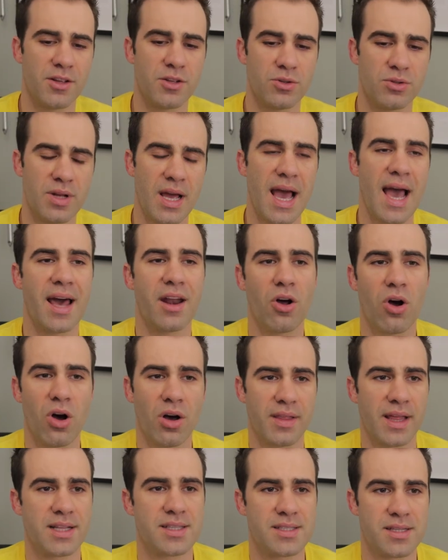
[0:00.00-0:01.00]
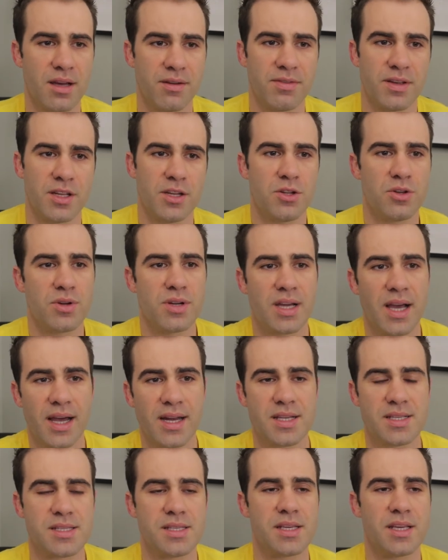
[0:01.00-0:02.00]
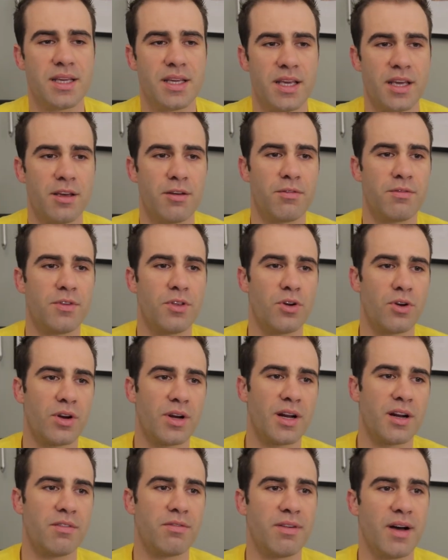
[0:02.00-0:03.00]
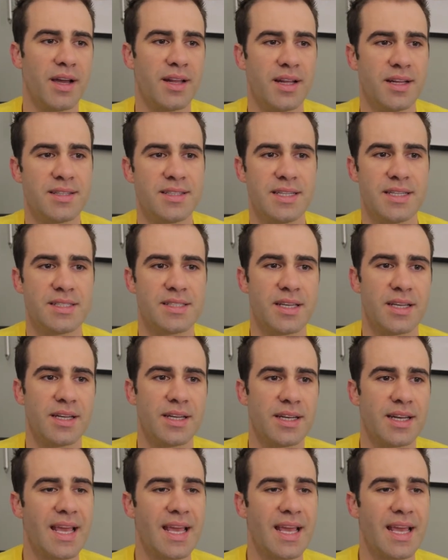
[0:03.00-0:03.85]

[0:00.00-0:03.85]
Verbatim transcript: You add all that stuff in, you can kind of see if you're going to find a decent